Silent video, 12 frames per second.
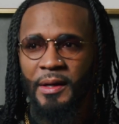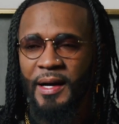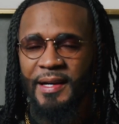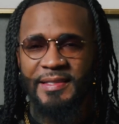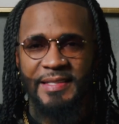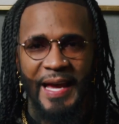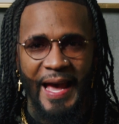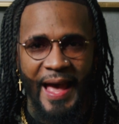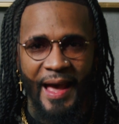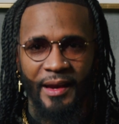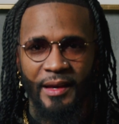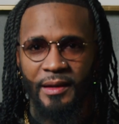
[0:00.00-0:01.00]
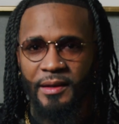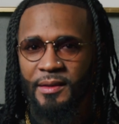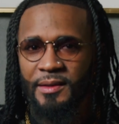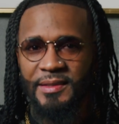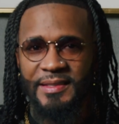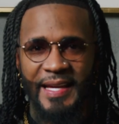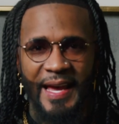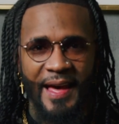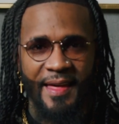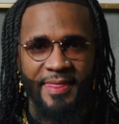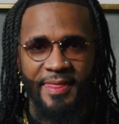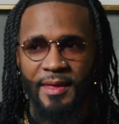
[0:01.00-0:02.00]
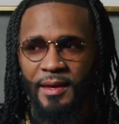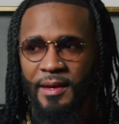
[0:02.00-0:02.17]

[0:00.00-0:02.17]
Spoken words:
attack, death,